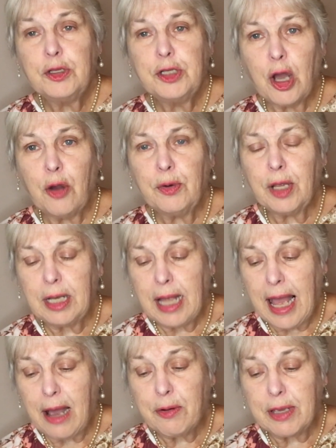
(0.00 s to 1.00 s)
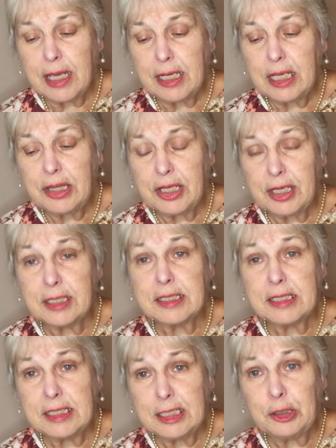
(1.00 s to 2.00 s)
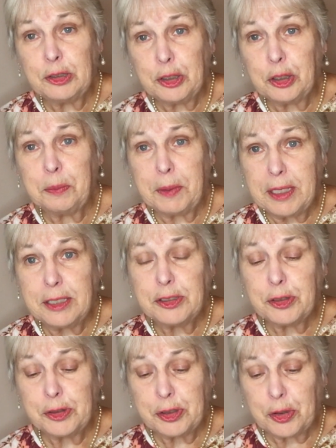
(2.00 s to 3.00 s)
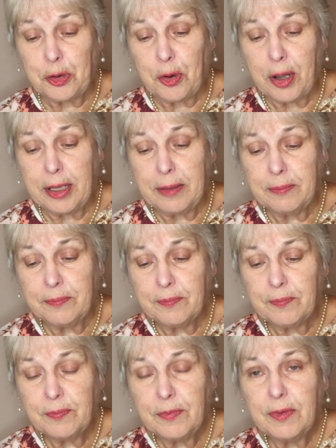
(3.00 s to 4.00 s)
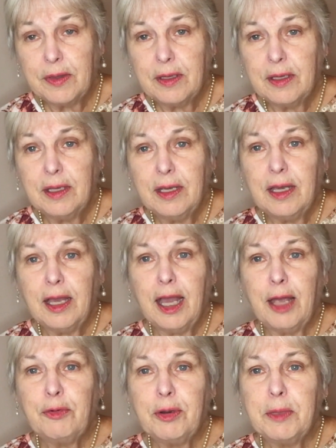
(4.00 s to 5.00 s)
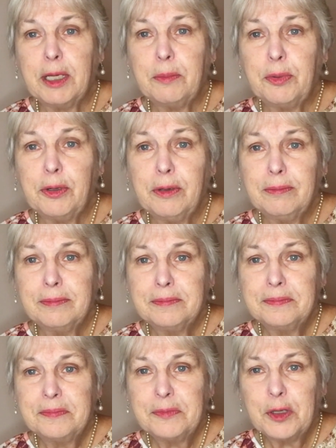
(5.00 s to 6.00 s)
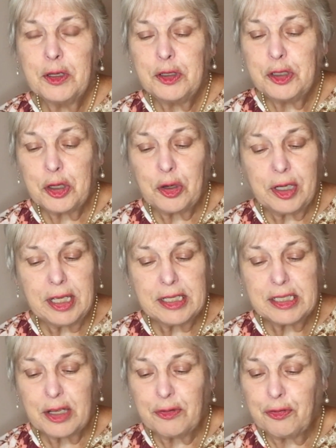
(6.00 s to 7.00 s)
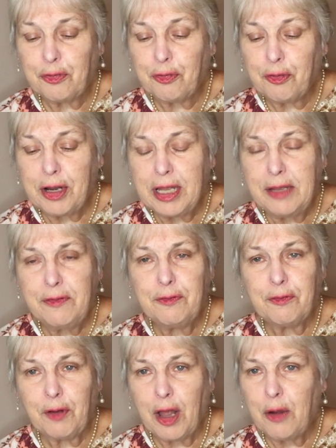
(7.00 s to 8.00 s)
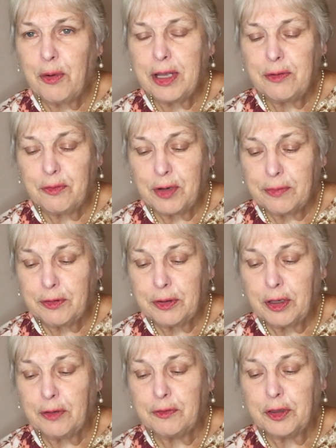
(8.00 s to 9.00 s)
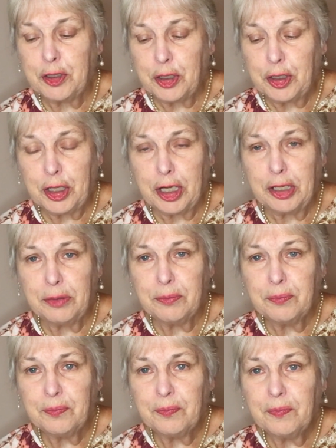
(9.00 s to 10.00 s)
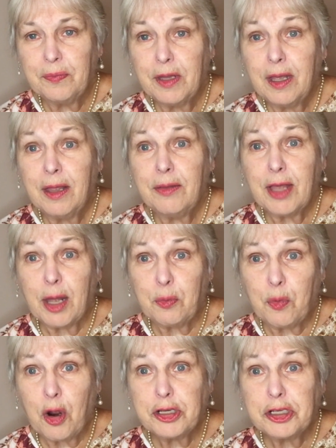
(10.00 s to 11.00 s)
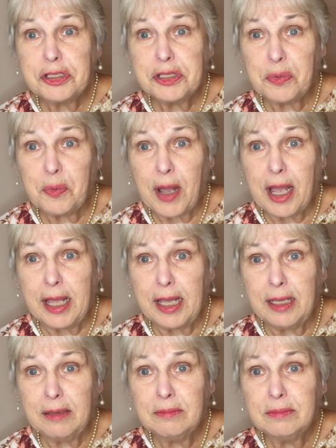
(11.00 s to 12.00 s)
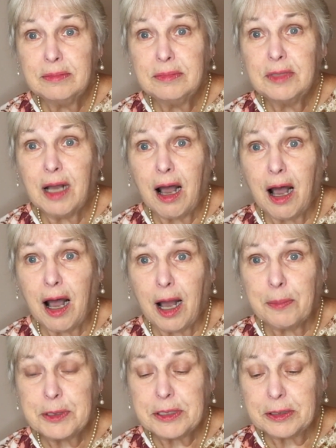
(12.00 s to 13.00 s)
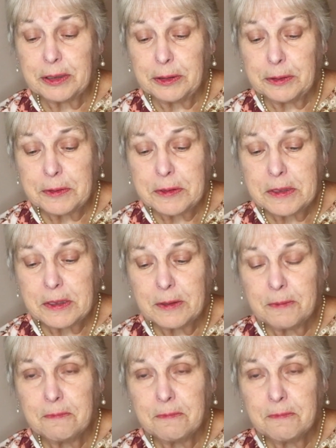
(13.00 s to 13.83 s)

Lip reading: Don't allow anything to steal your peace or joy. And remember, joy is a free-flowing river of good that washes away obstacles.